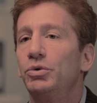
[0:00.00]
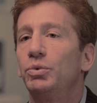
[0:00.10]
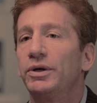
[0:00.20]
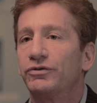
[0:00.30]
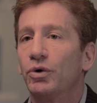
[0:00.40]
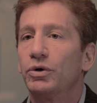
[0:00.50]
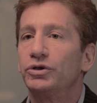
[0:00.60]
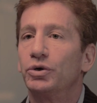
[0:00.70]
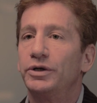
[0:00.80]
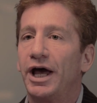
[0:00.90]
you
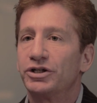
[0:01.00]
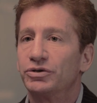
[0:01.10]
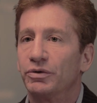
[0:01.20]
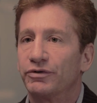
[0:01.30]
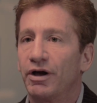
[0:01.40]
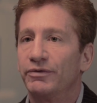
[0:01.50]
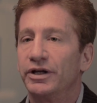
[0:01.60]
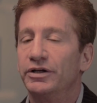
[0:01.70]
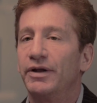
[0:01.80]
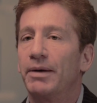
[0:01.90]
restored your national
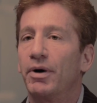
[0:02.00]
sovereignty,